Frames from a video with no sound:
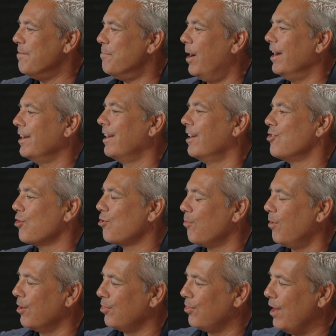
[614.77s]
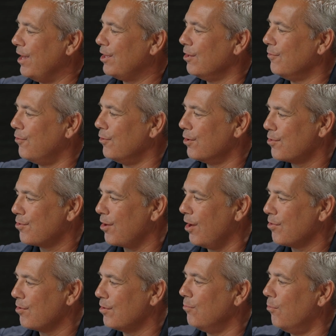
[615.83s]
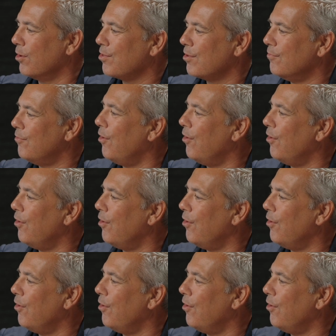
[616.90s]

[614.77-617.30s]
Hey, Mike, I just want to thank you for discussing what's